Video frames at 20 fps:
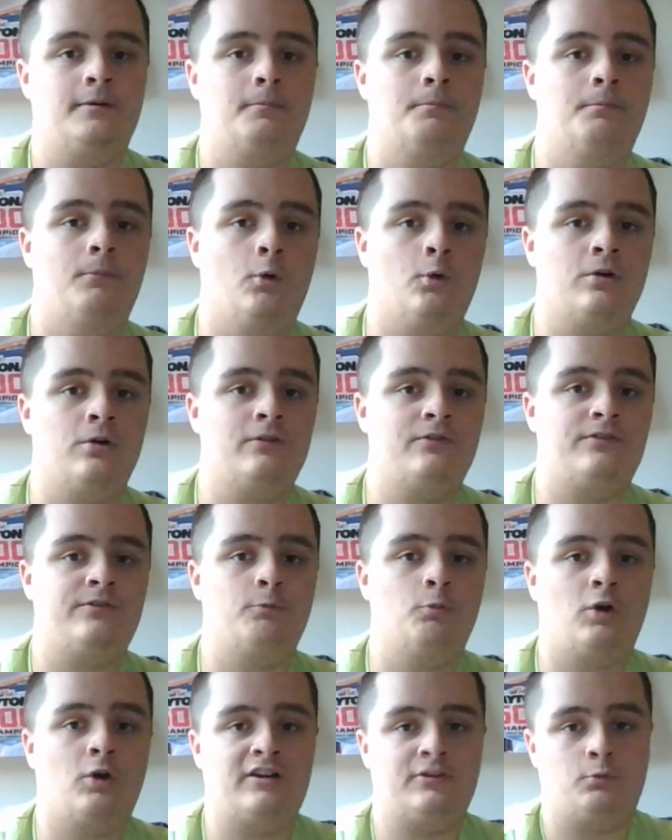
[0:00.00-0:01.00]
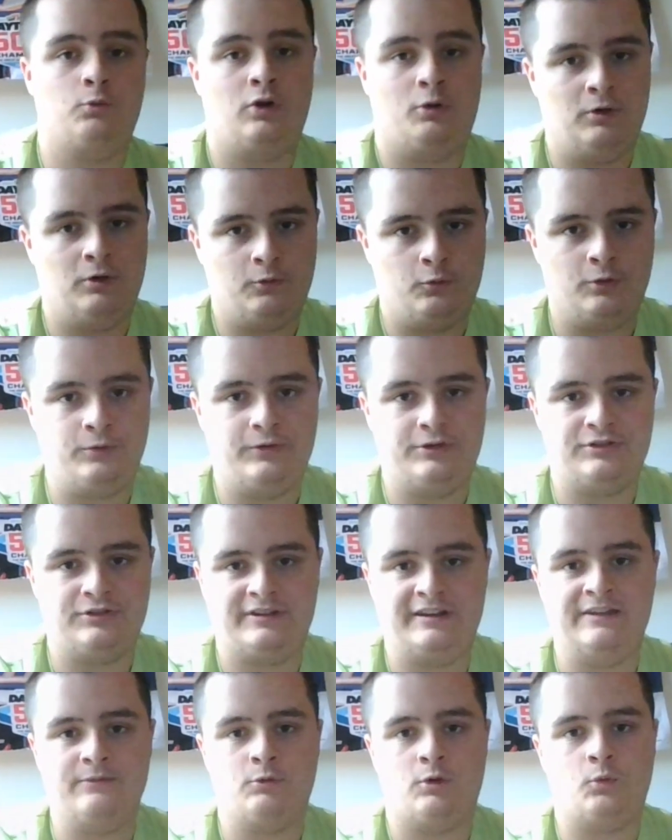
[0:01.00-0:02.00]
more of what we've
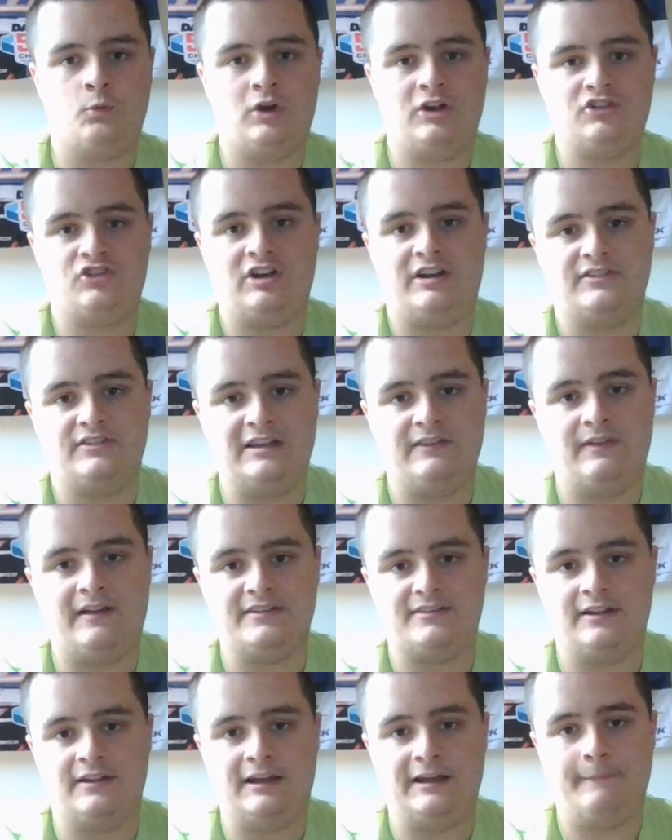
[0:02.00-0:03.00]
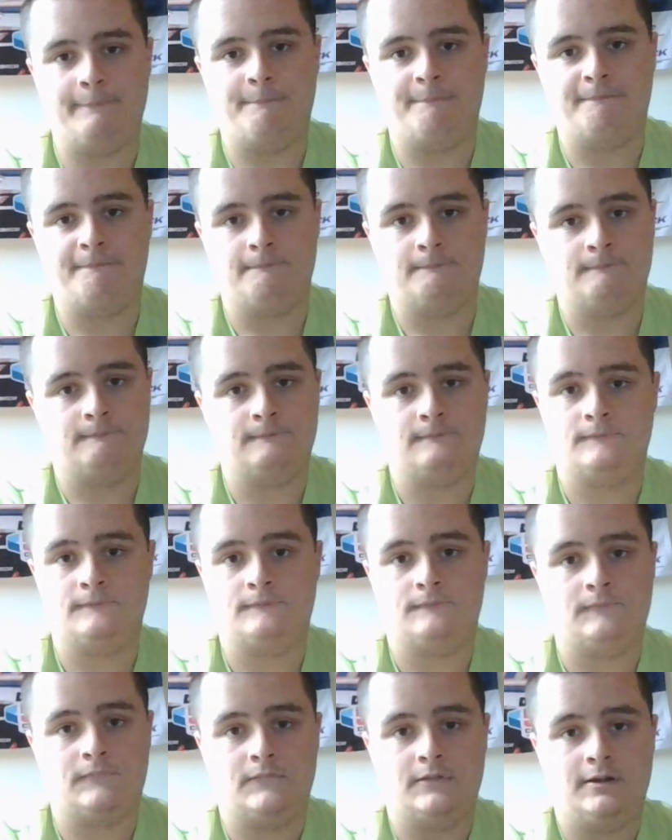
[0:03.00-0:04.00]
seen from Ross Chastain last night,
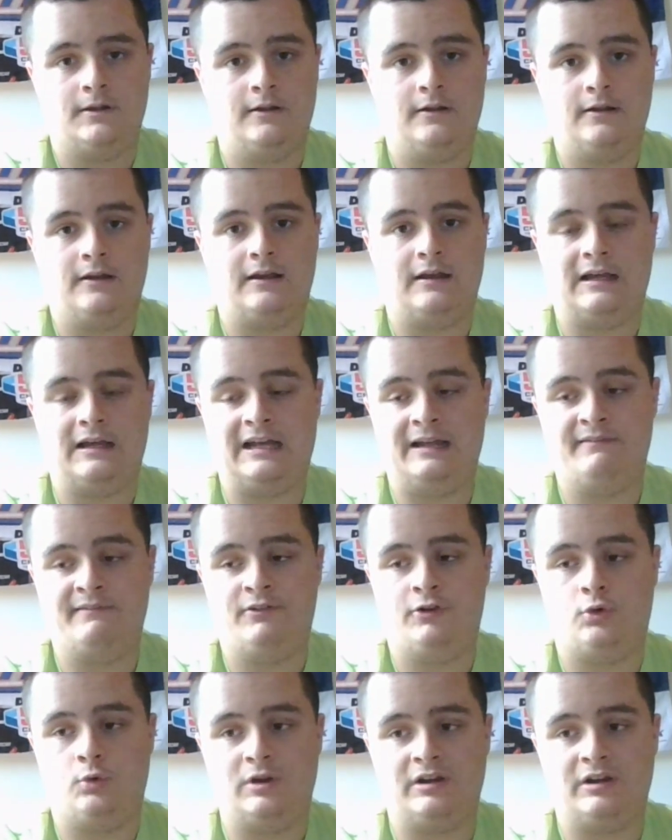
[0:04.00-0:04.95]
I'll